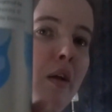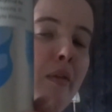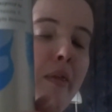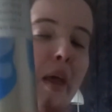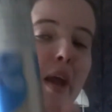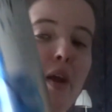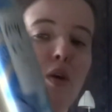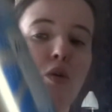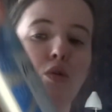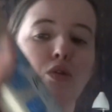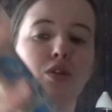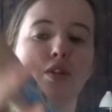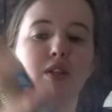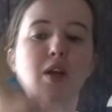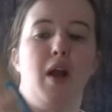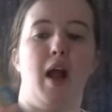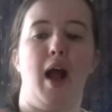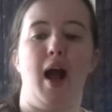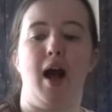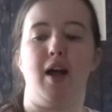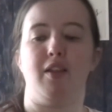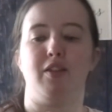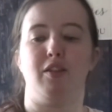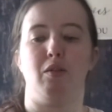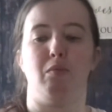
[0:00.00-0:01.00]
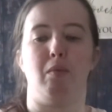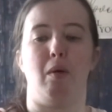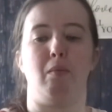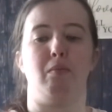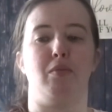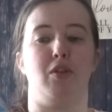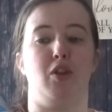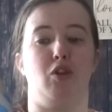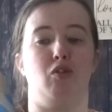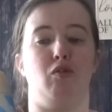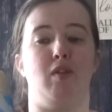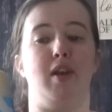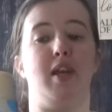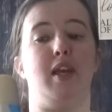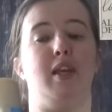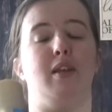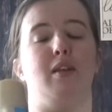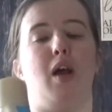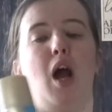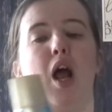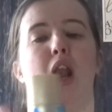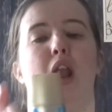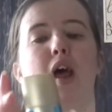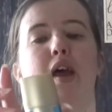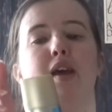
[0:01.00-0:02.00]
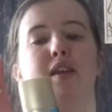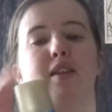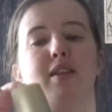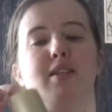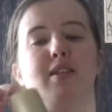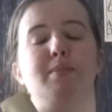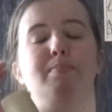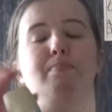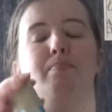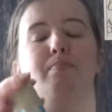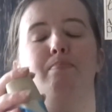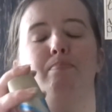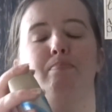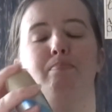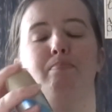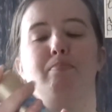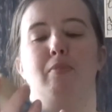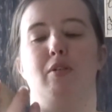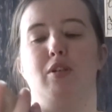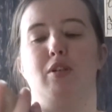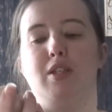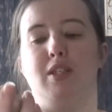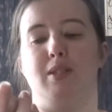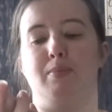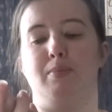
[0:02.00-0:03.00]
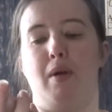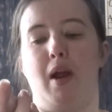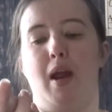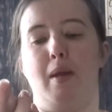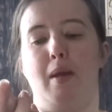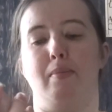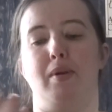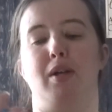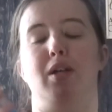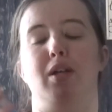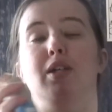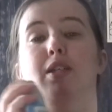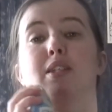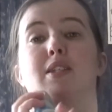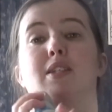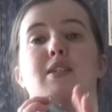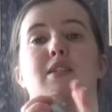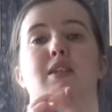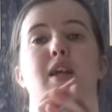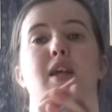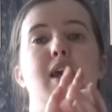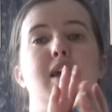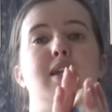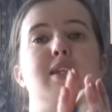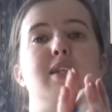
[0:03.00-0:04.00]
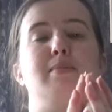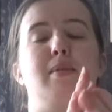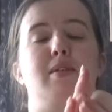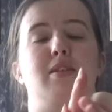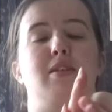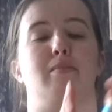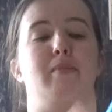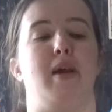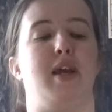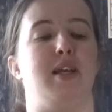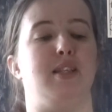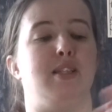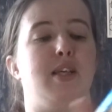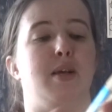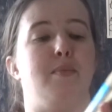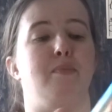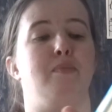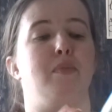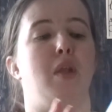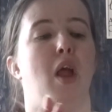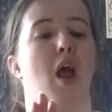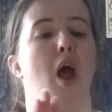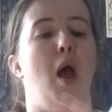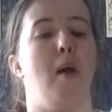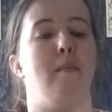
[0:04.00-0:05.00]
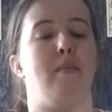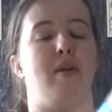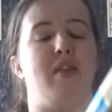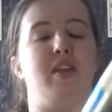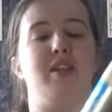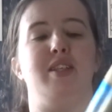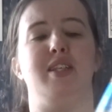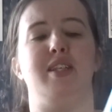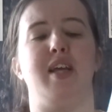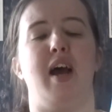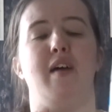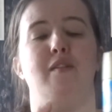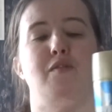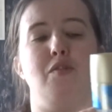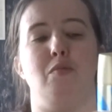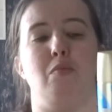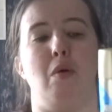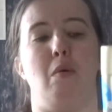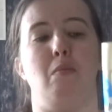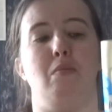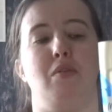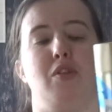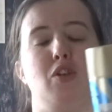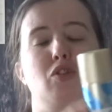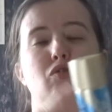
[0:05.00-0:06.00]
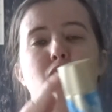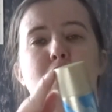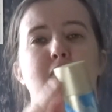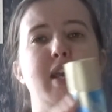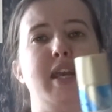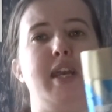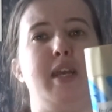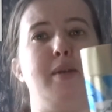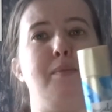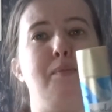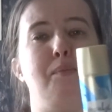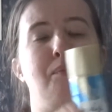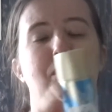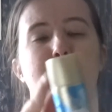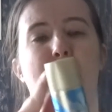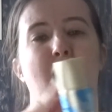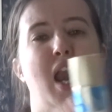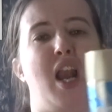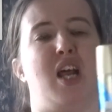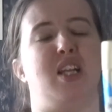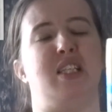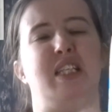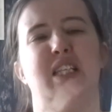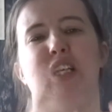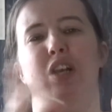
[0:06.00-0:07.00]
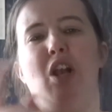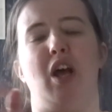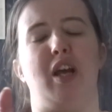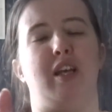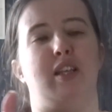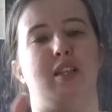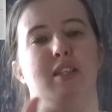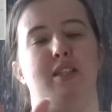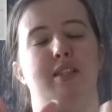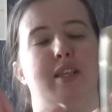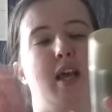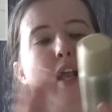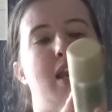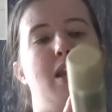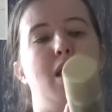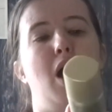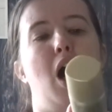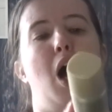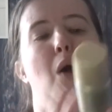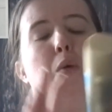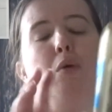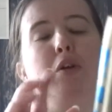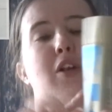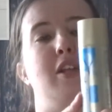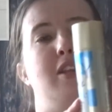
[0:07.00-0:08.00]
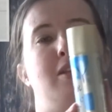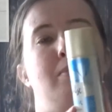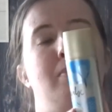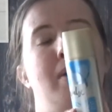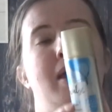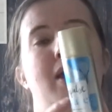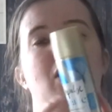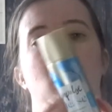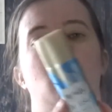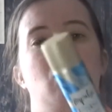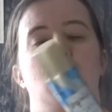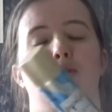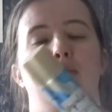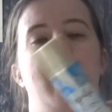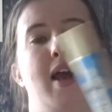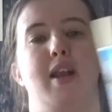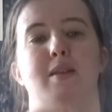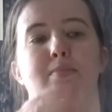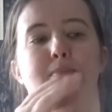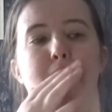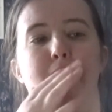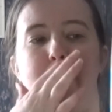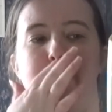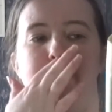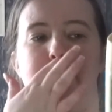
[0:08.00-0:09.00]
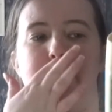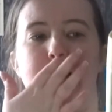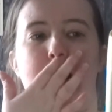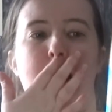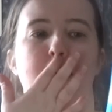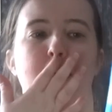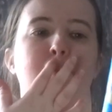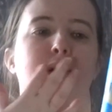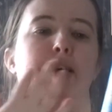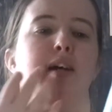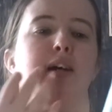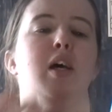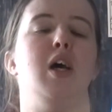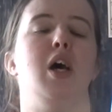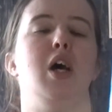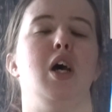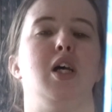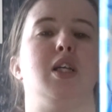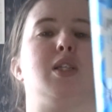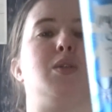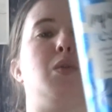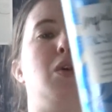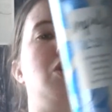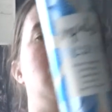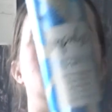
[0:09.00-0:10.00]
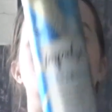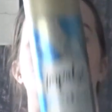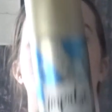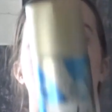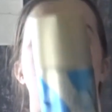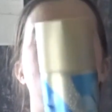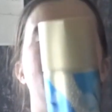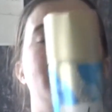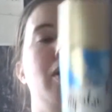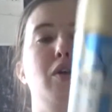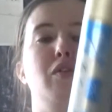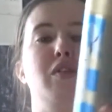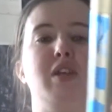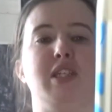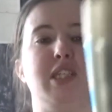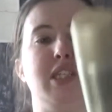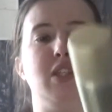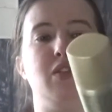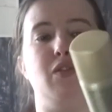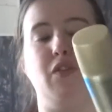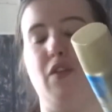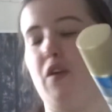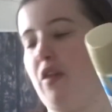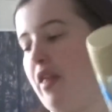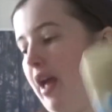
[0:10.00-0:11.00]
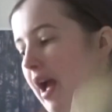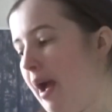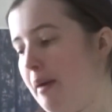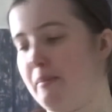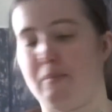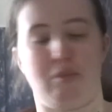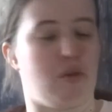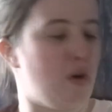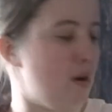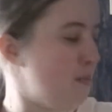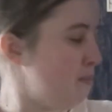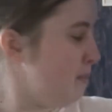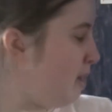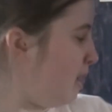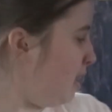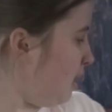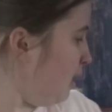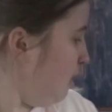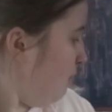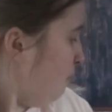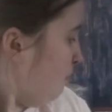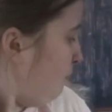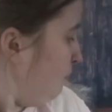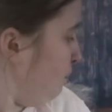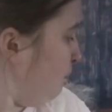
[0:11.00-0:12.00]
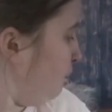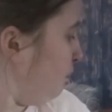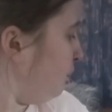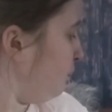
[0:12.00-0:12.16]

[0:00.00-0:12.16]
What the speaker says: they also had the one with the green. I like this body spray because it smells amazing. But they did have the one with the green and I didn't like the scent. I wanted the pink or the red, but they didn't have it. So I just got the blue. This is for the hamper I'm making.